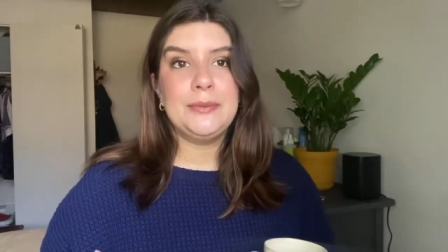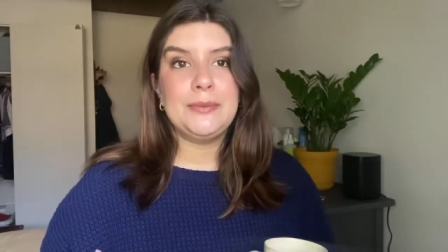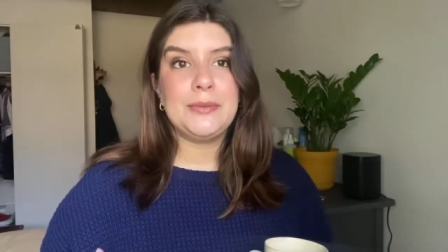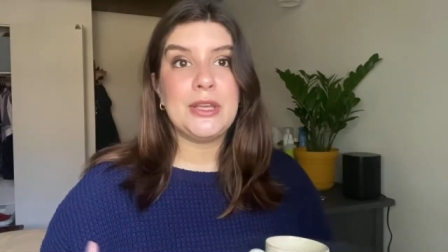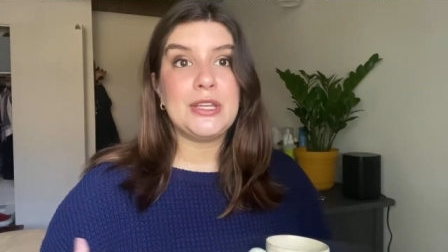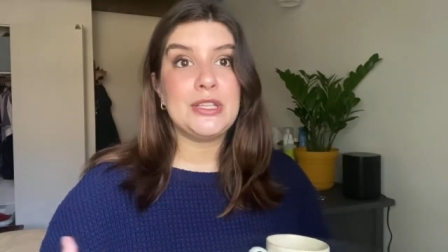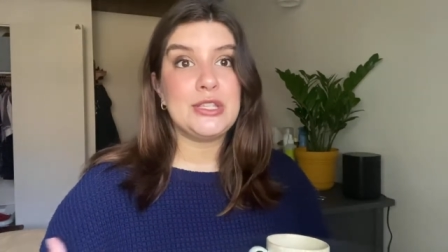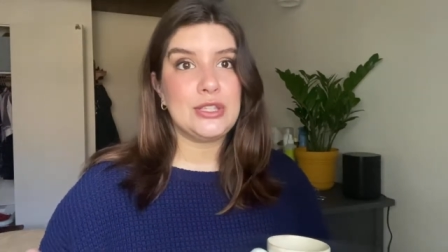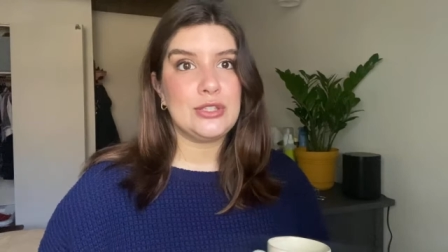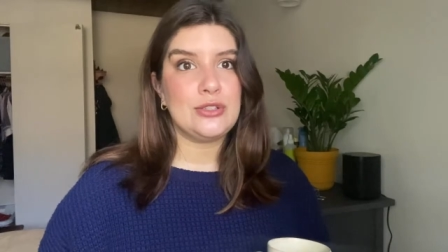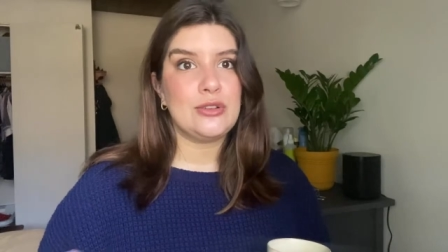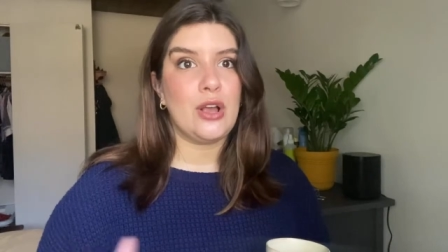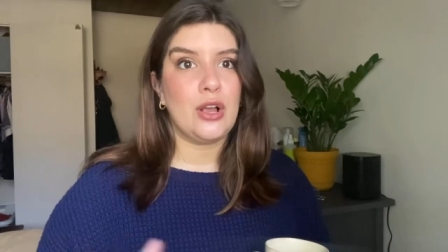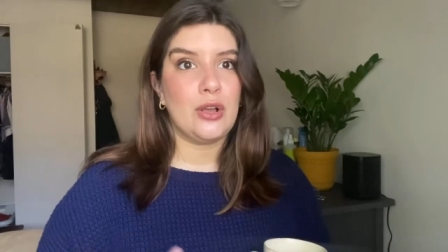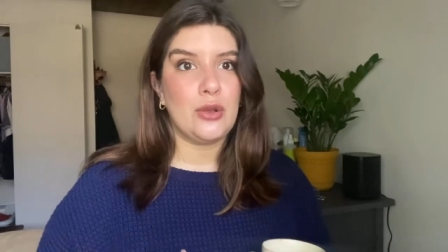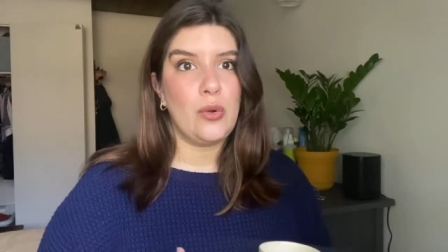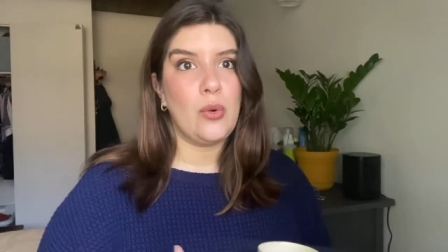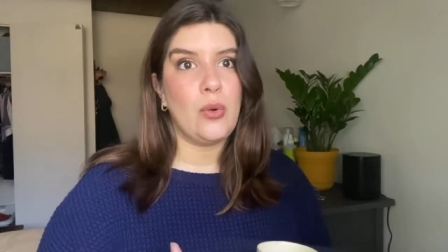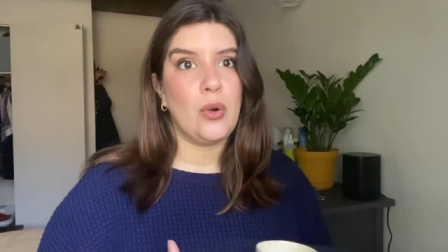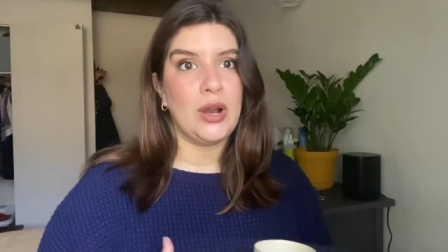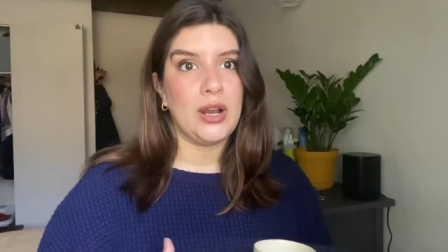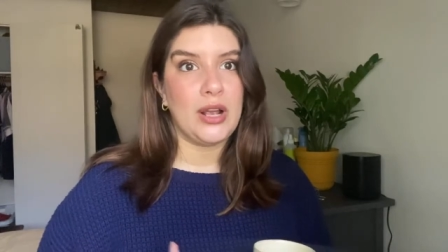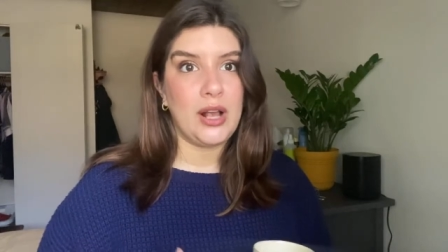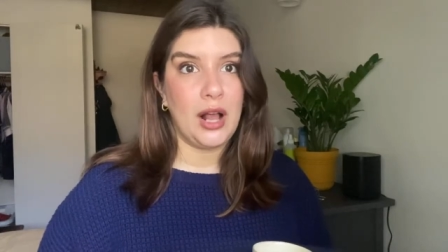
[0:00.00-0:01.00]
a strong
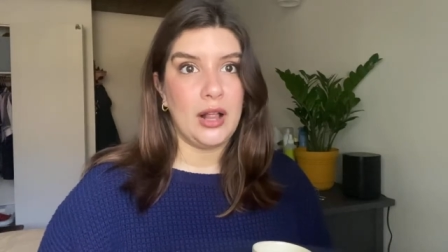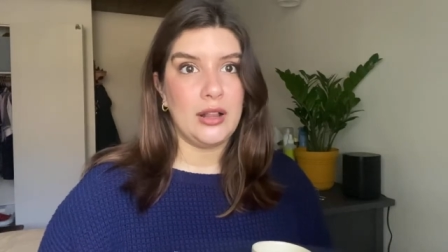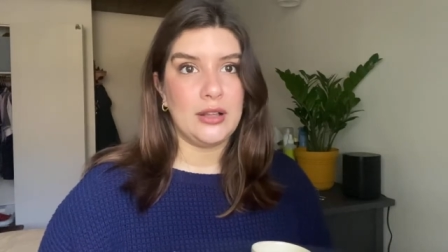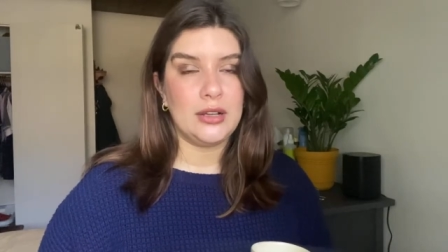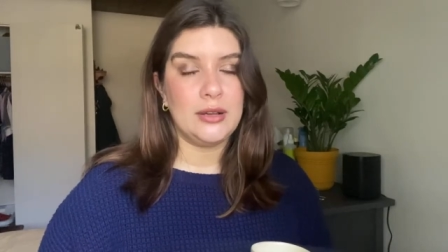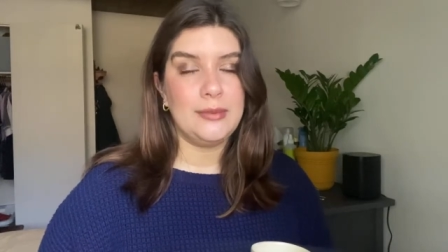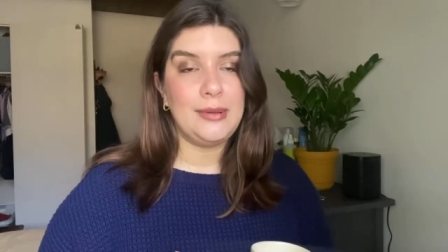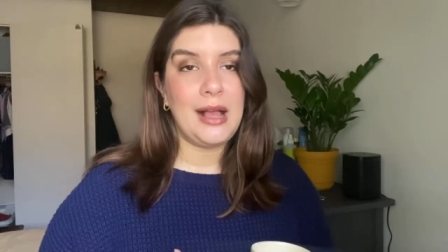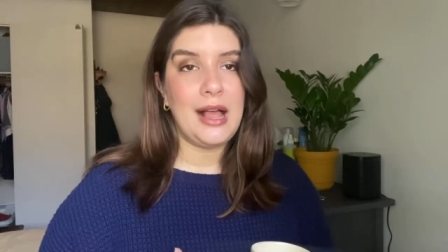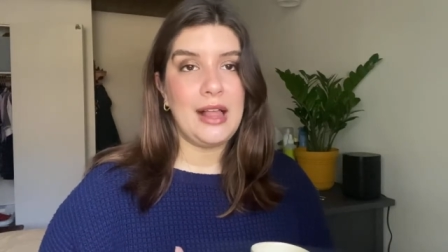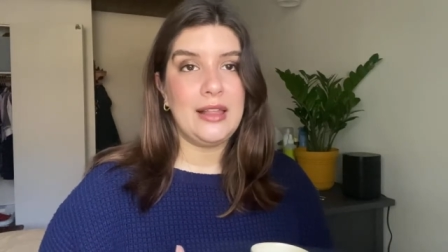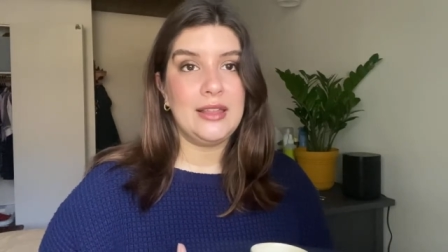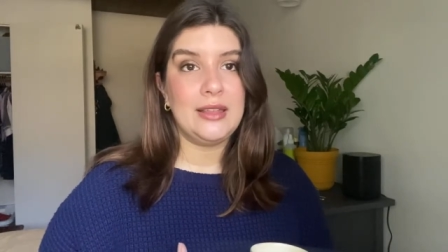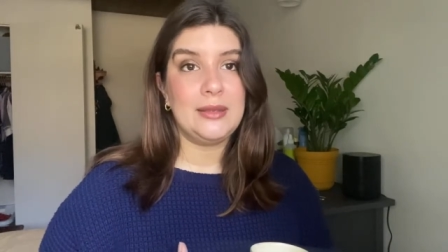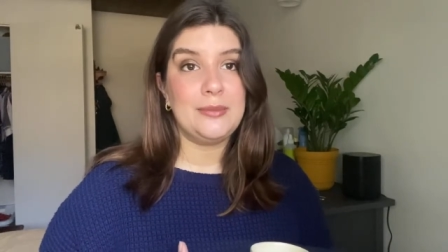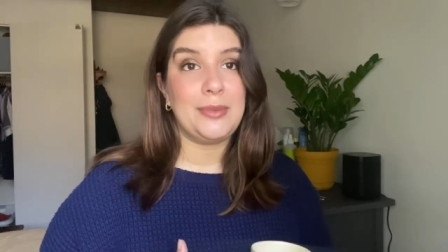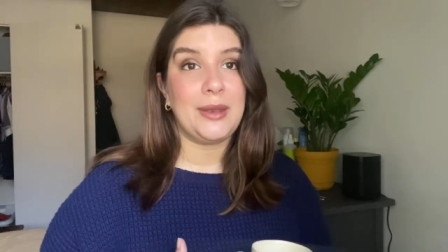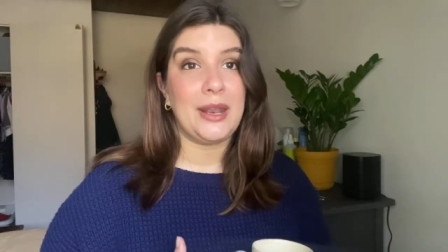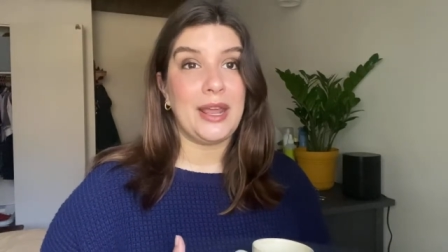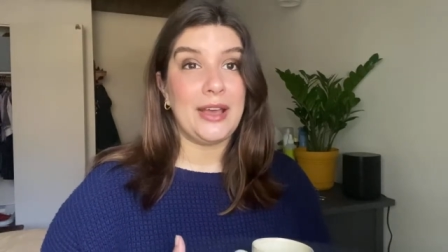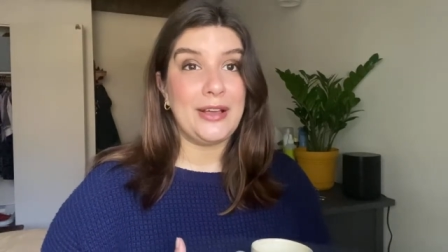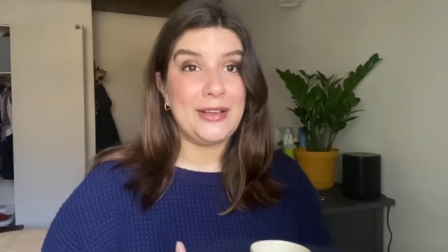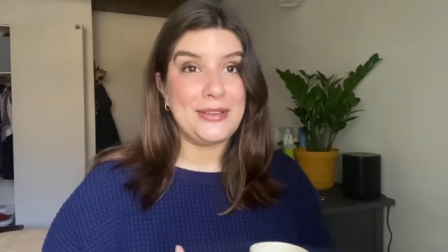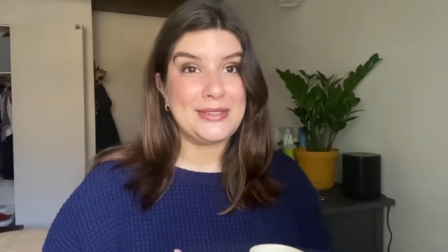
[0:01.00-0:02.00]
core color palette, but
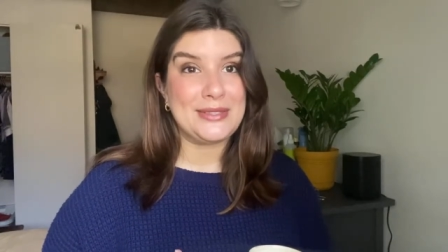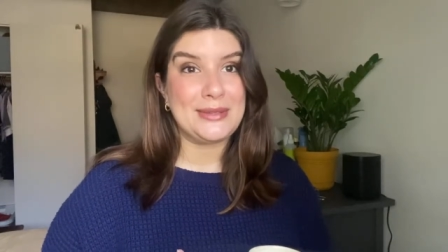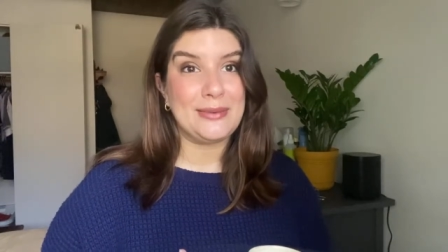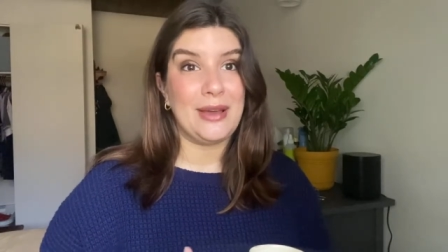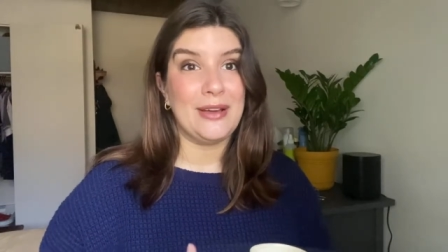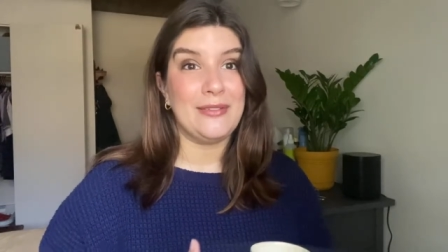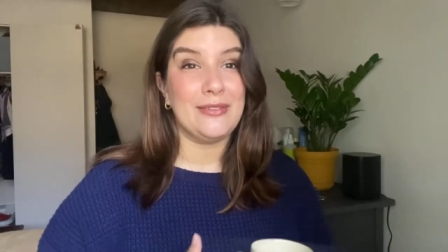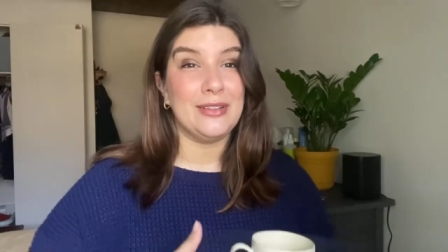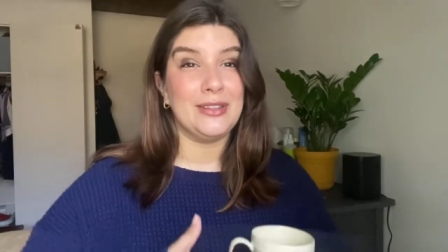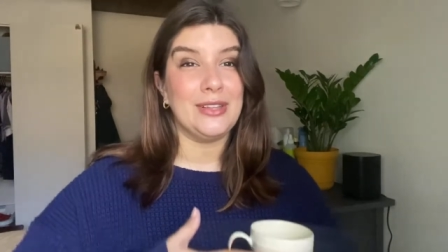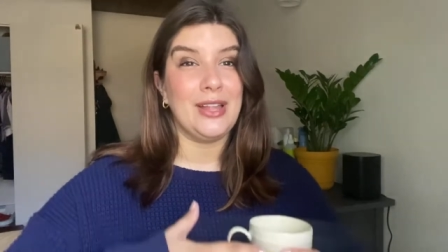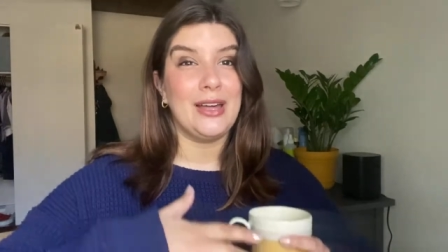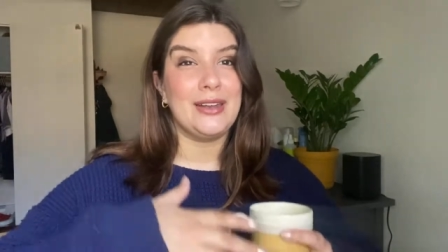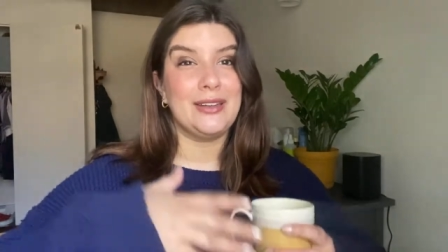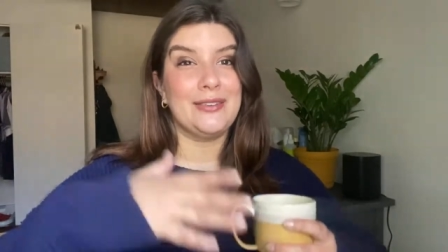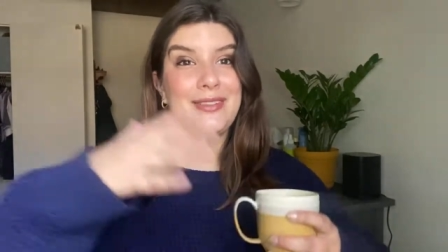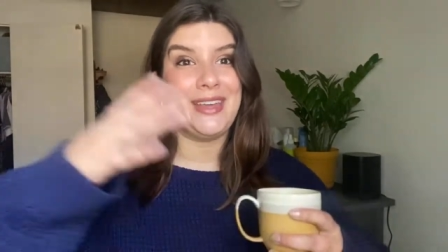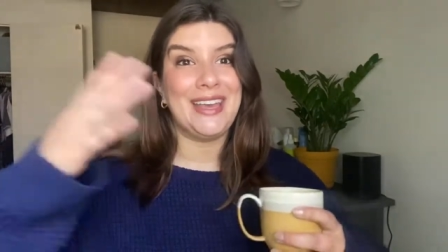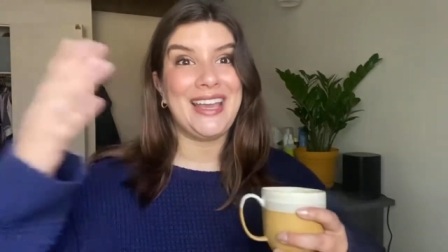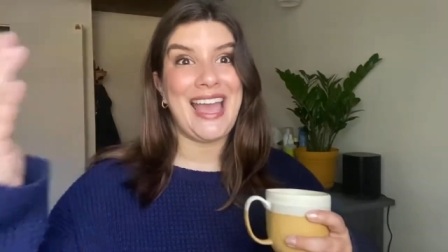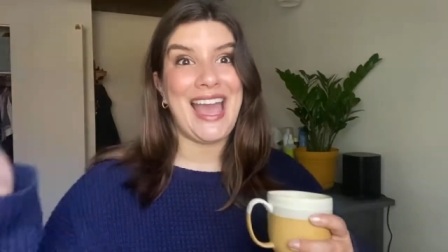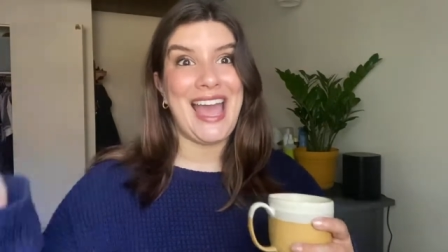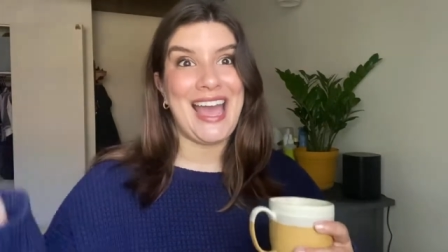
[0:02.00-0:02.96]
I also have a lot of like